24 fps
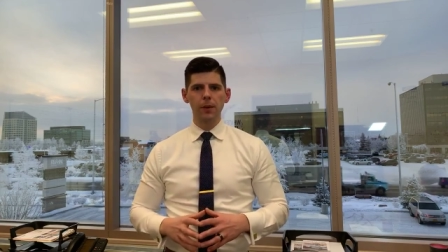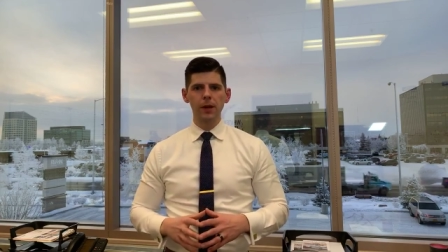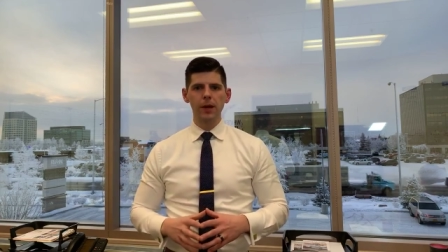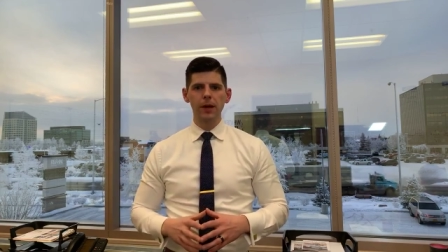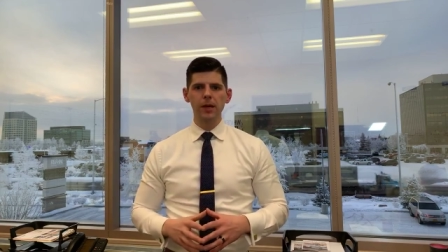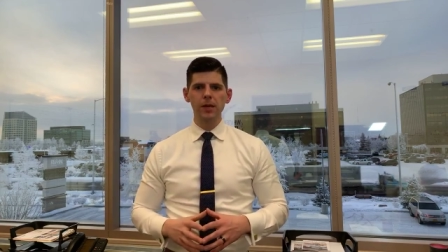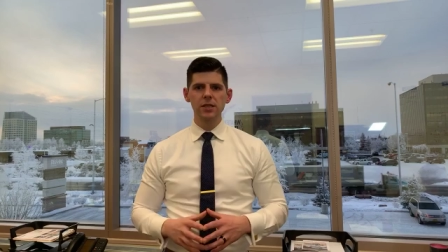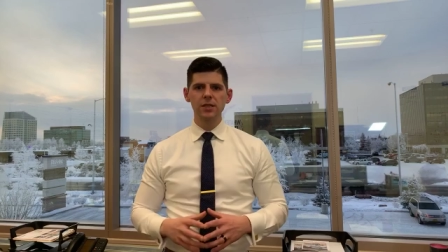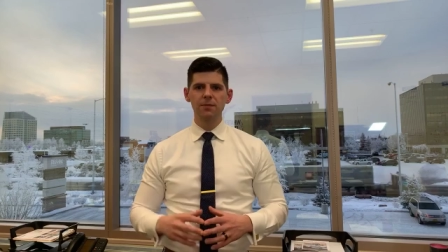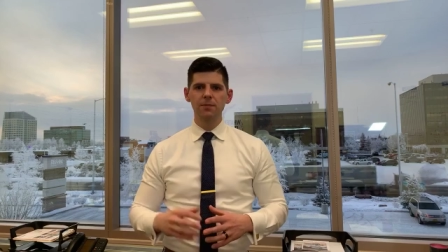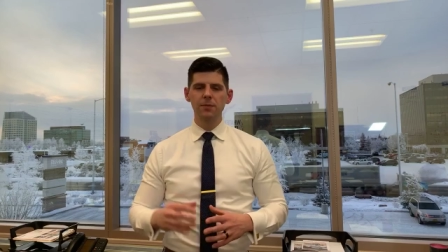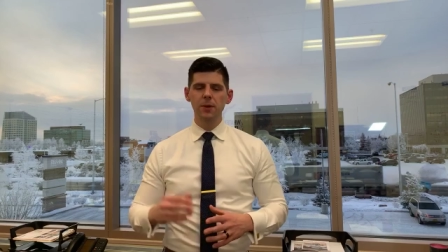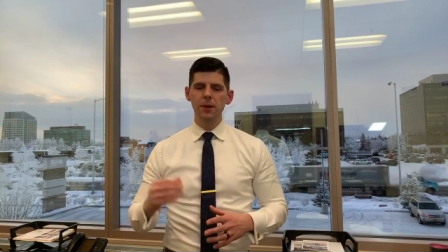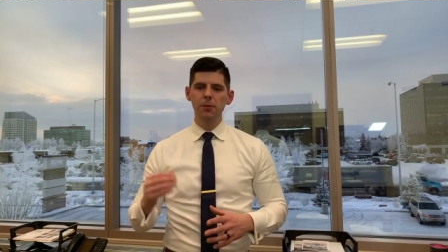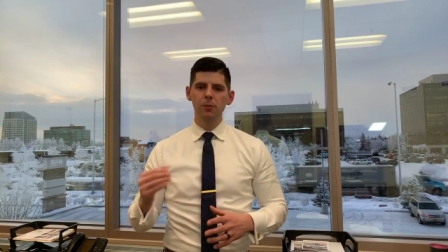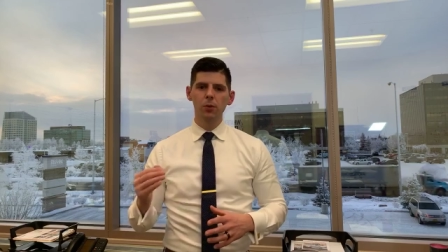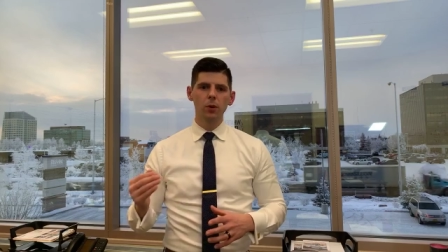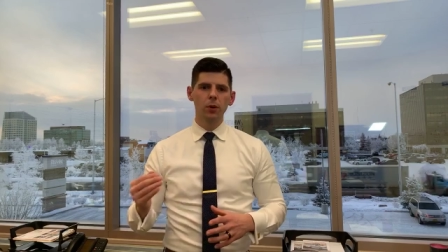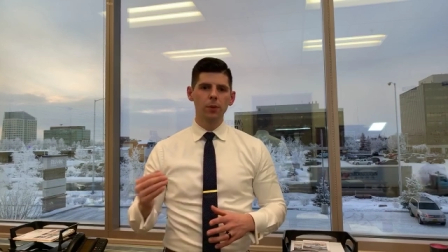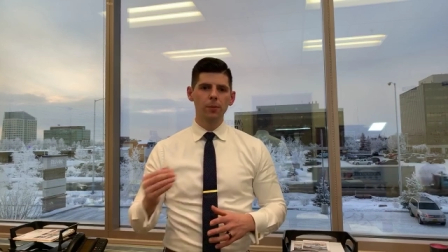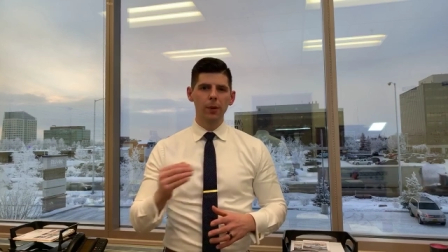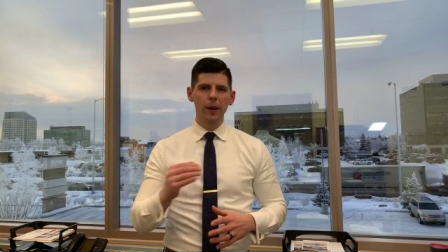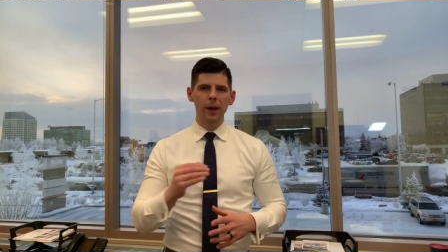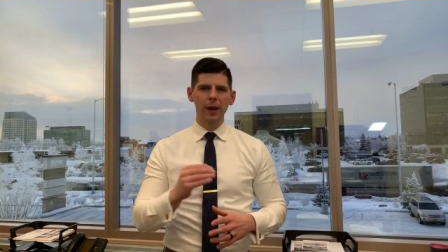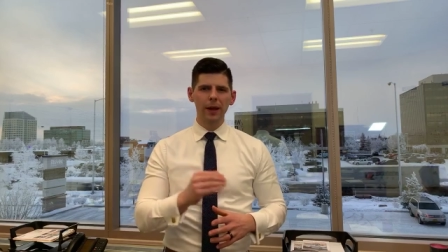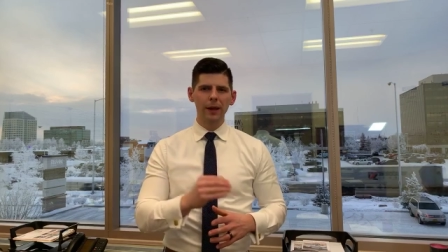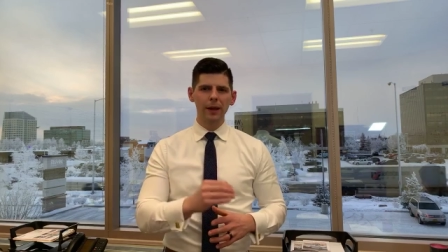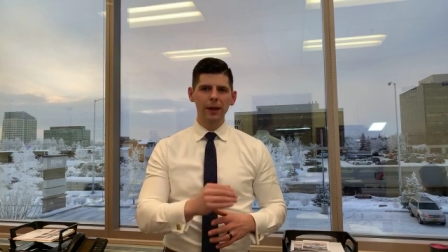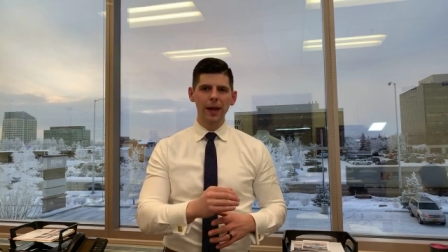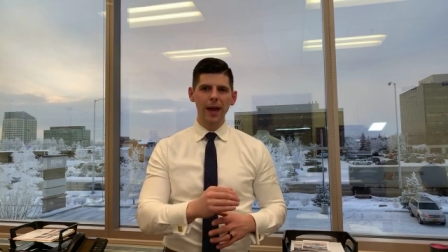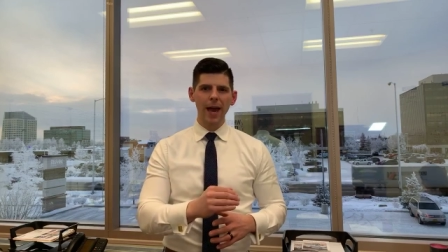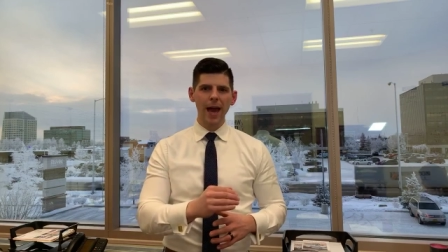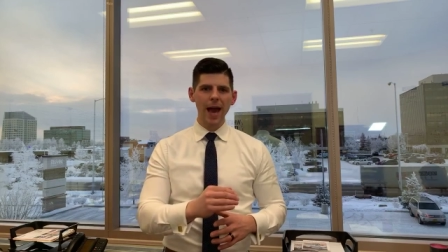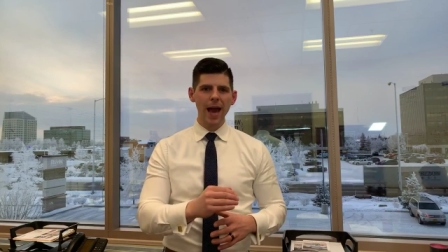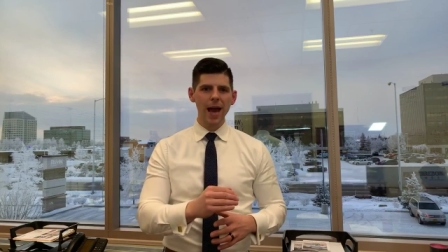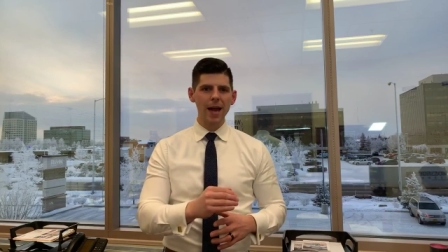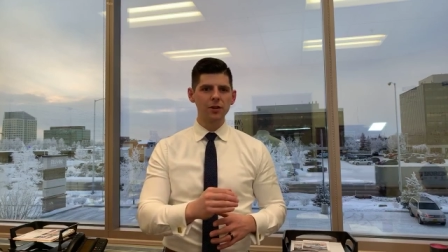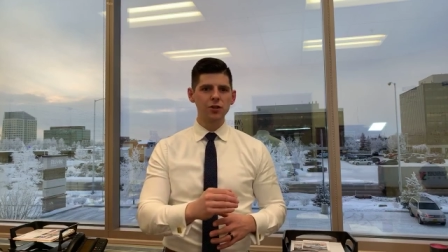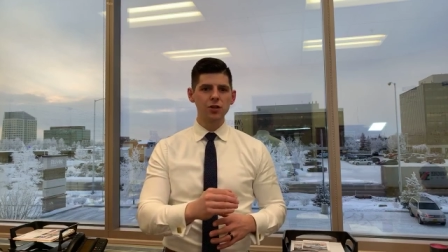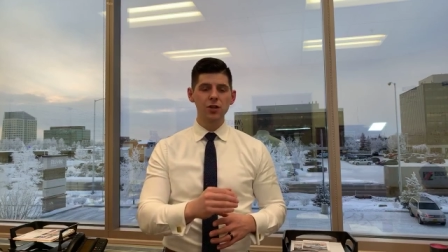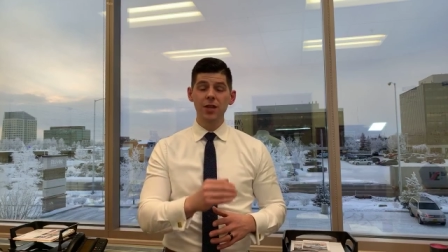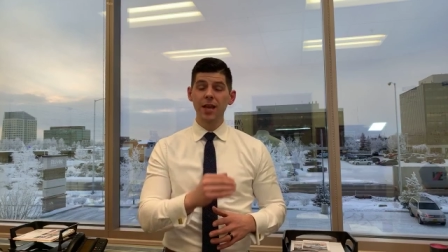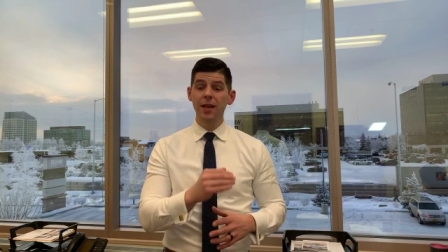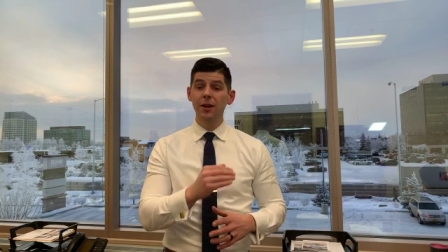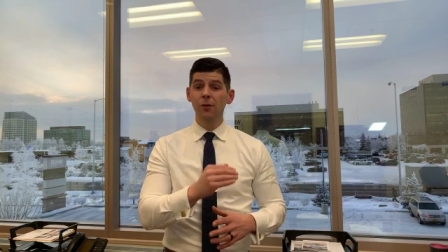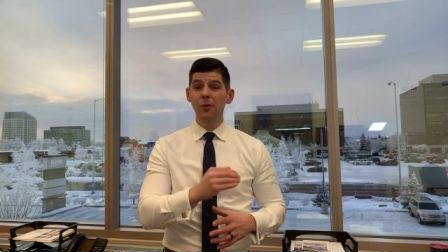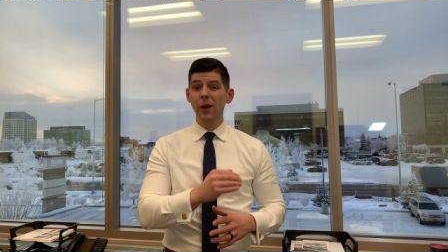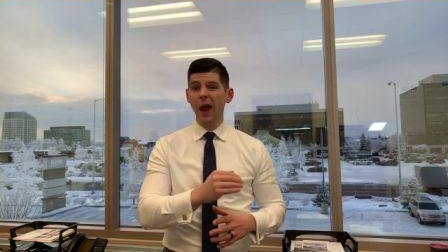because if people are buying cash,
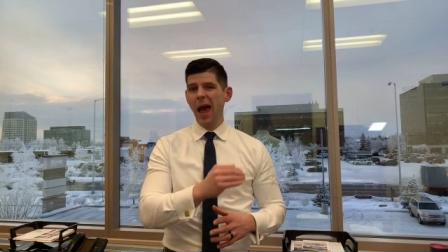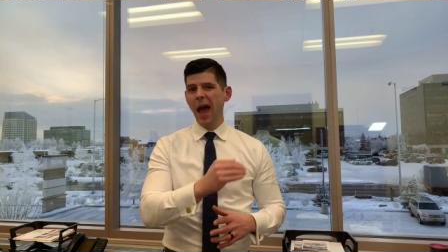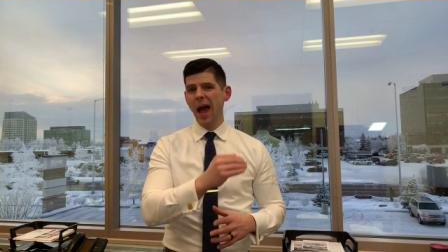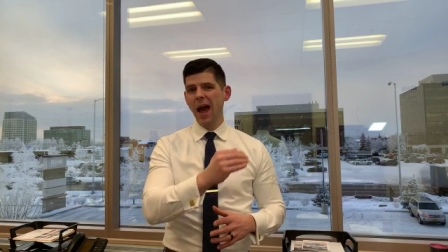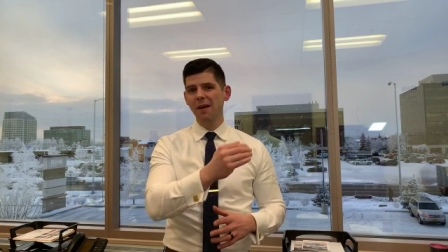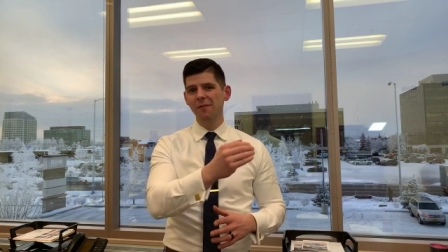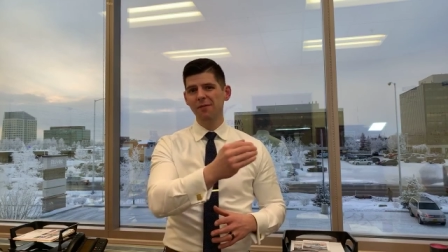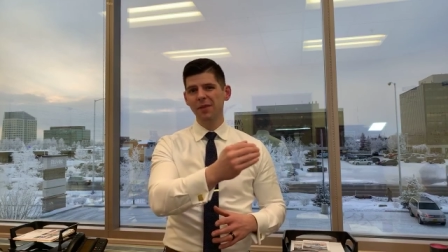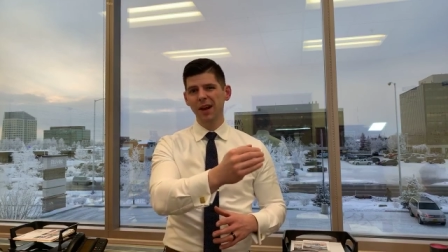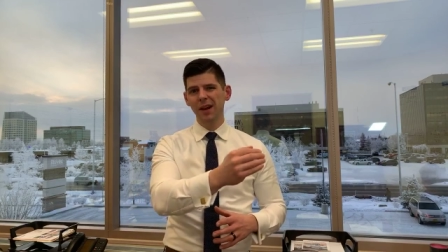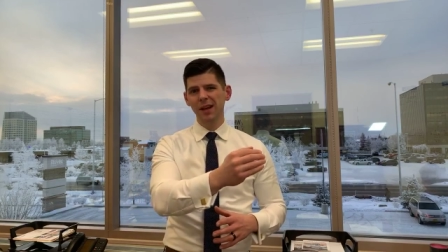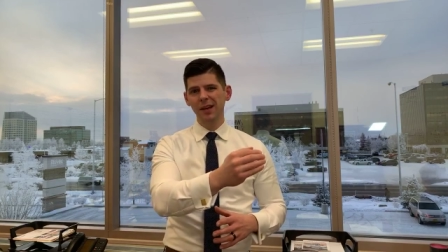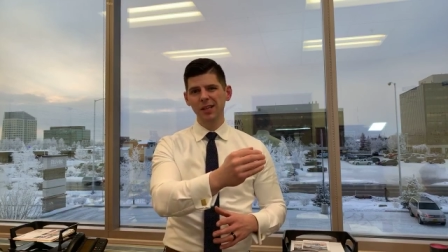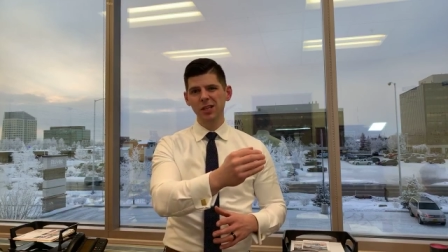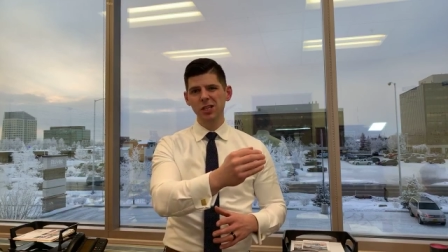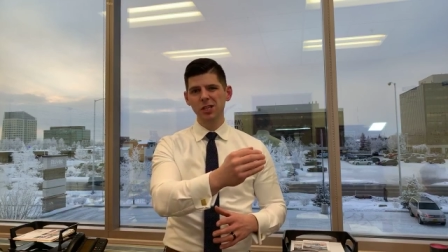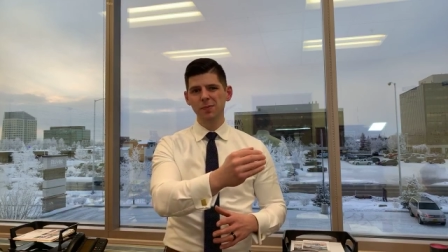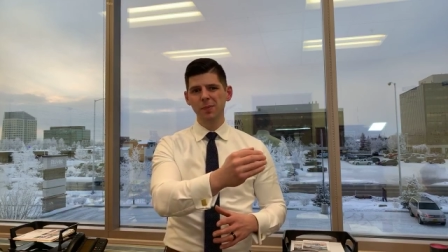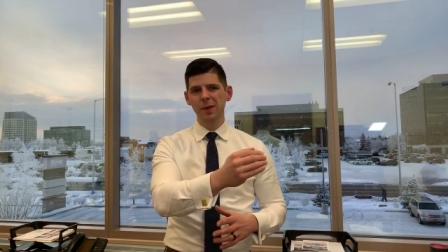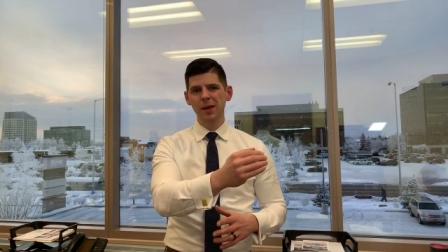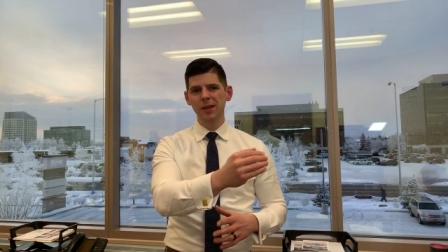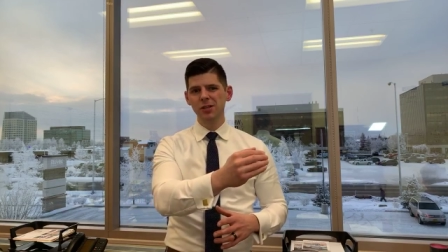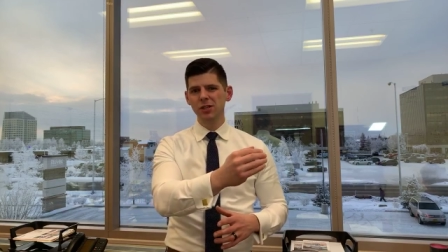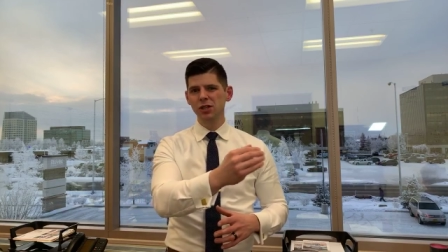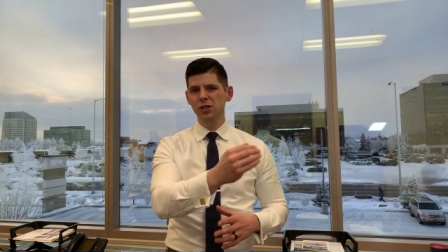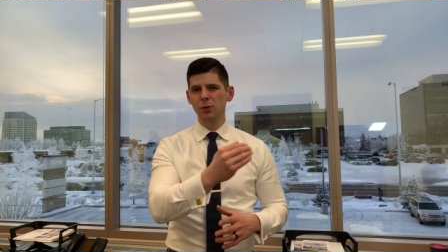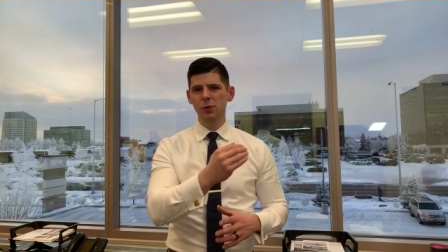they don't have that expense,